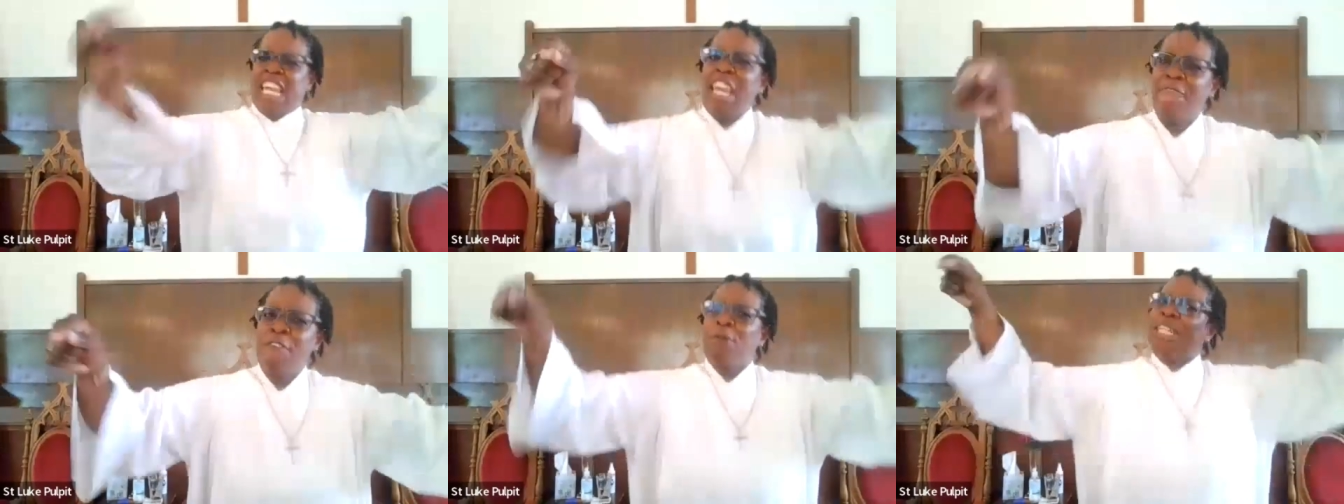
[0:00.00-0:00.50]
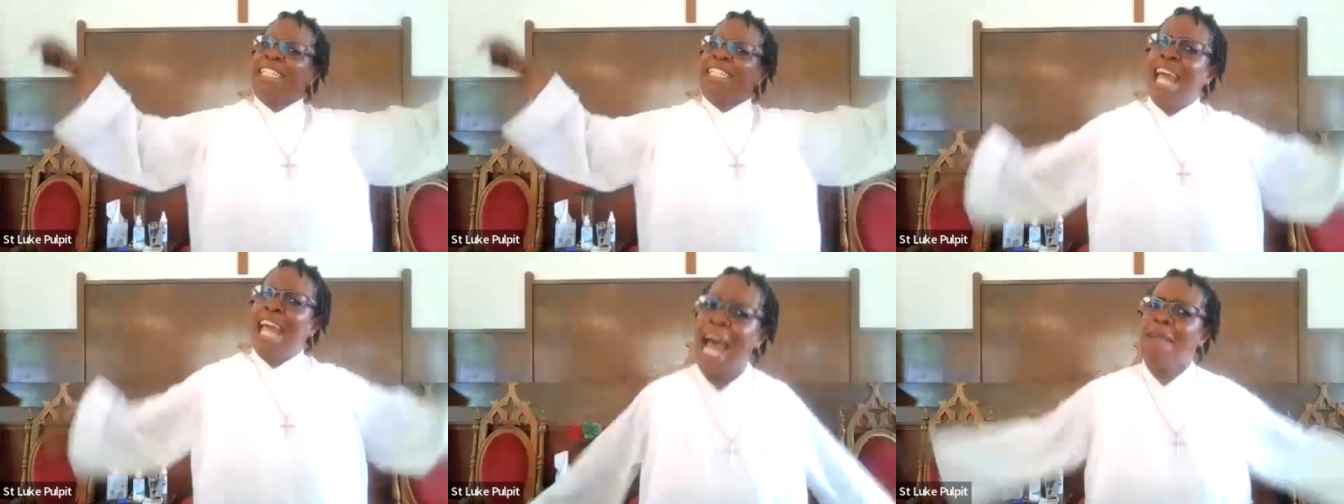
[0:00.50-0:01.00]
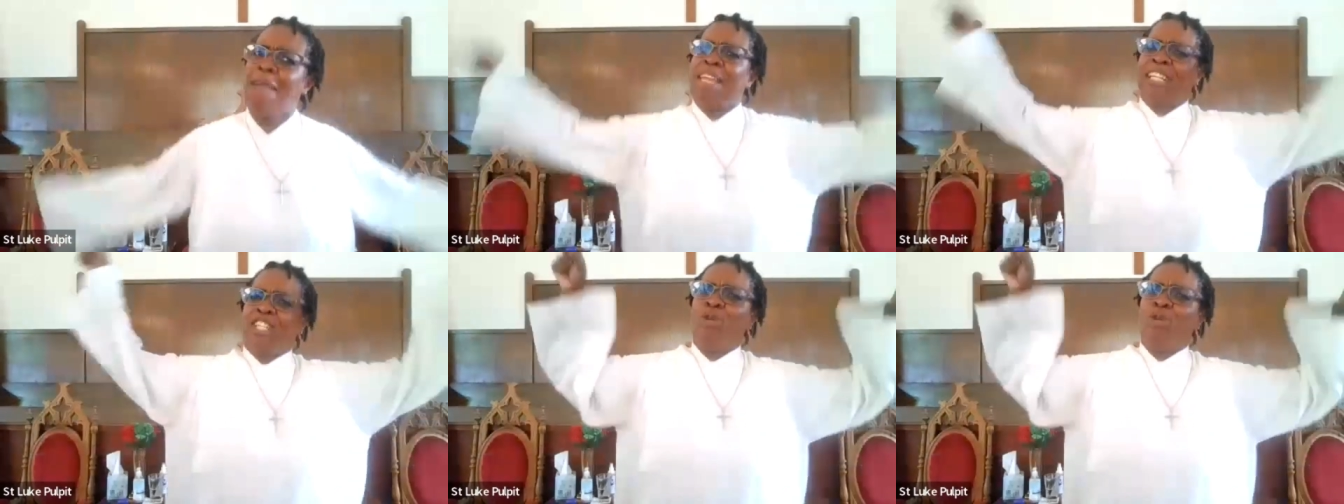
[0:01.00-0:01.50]
you the time
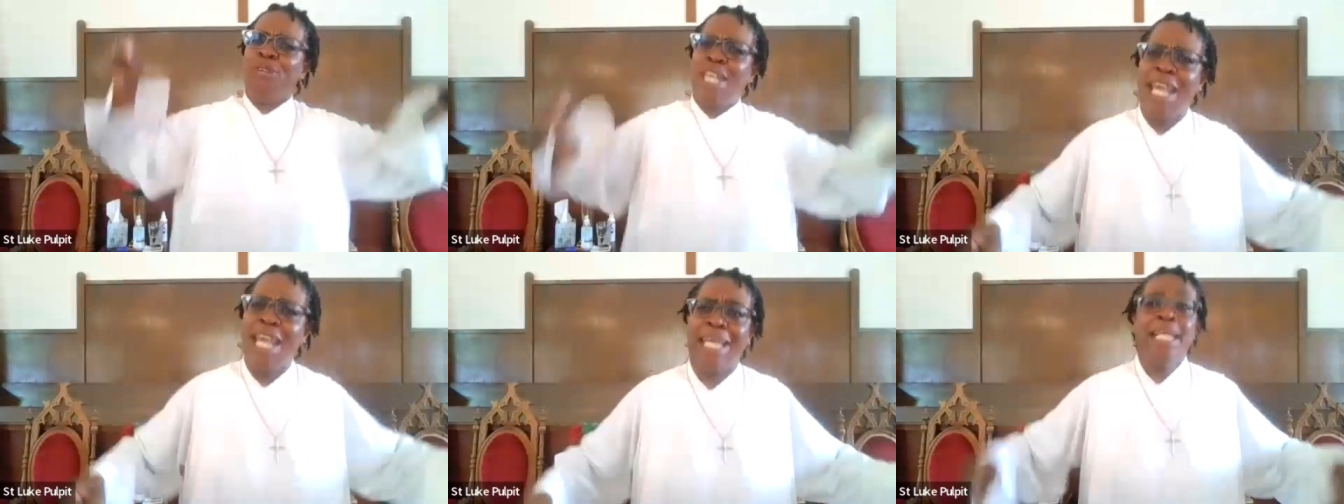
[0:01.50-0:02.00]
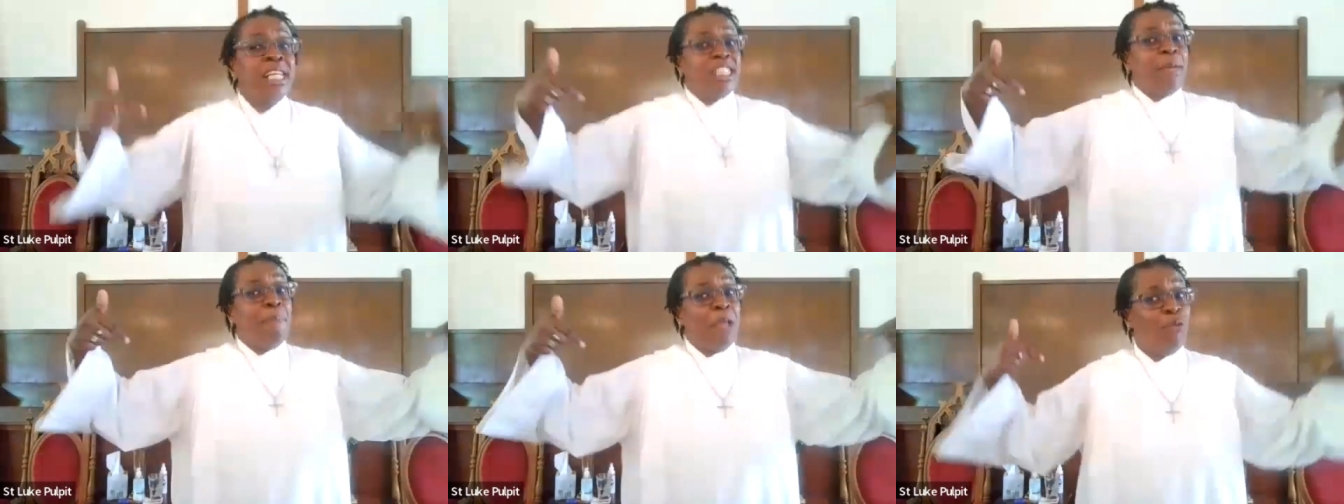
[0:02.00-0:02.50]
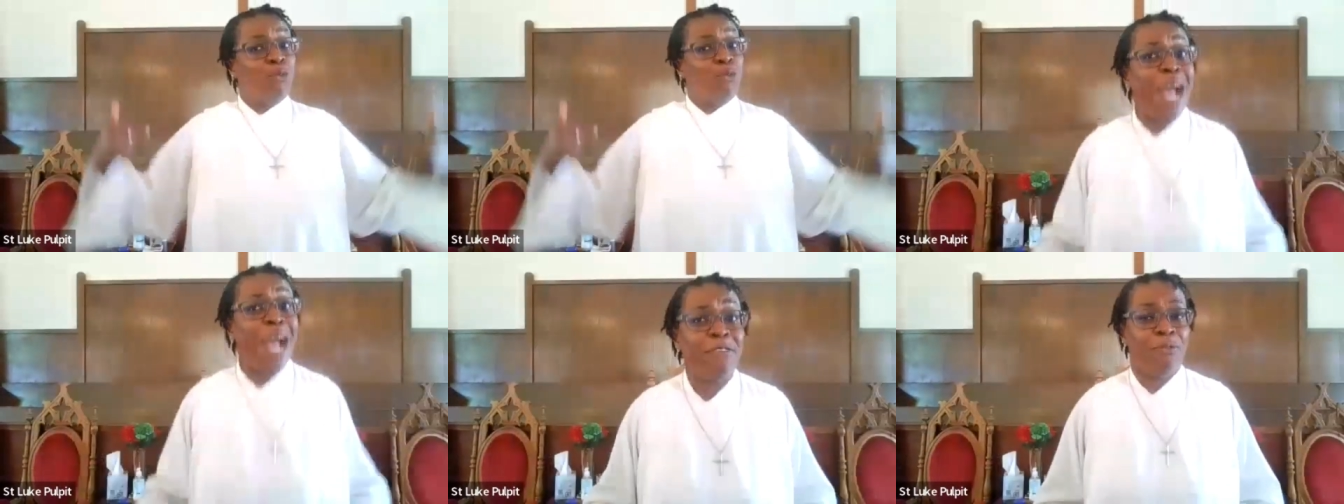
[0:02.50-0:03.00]
that you need to be
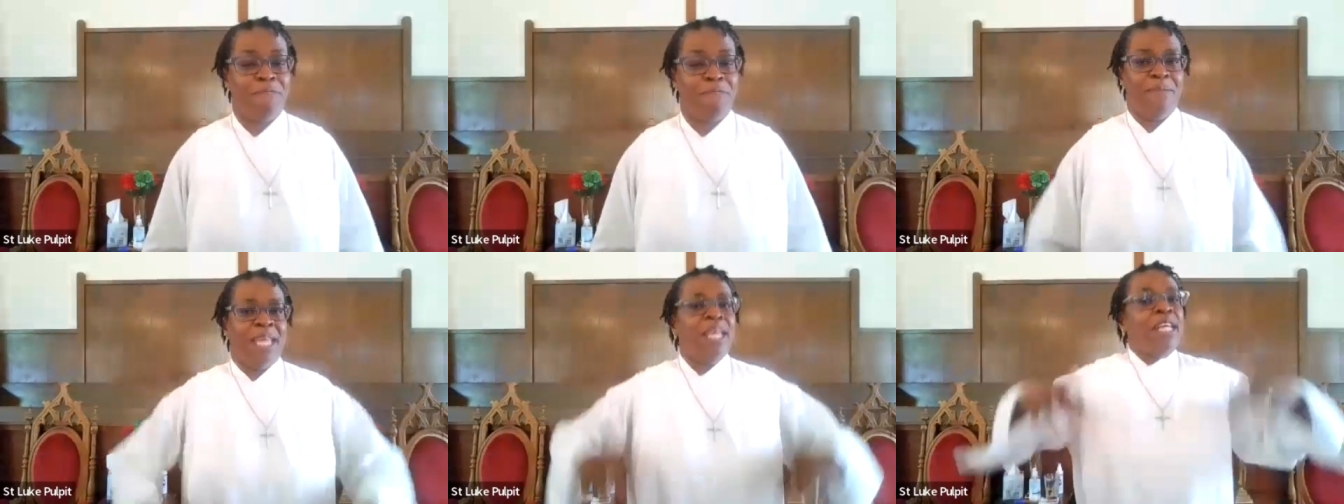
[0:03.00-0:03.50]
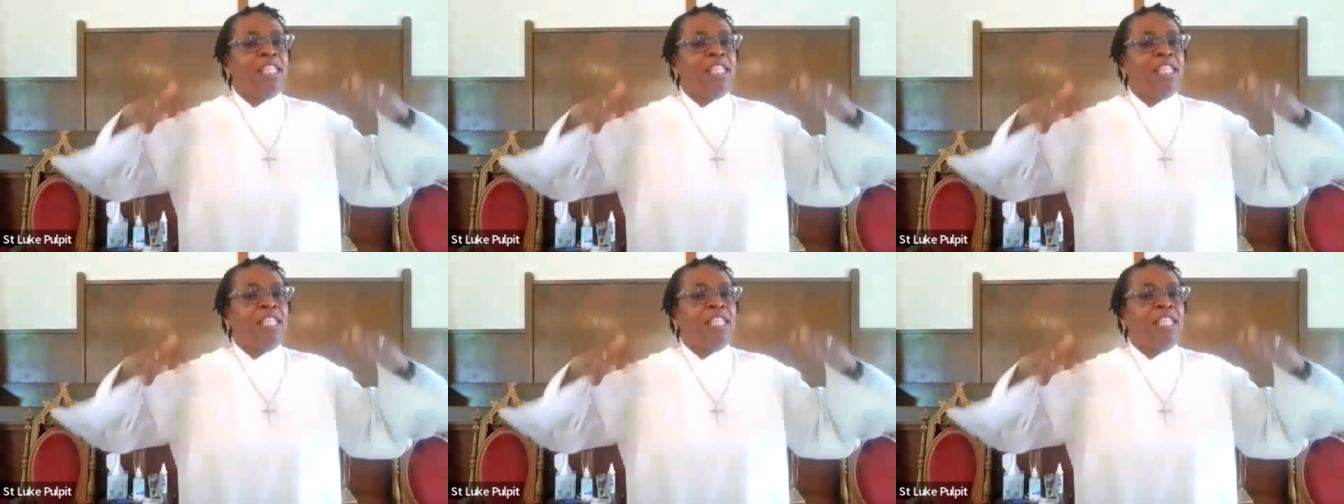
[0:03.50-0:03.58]
right with me,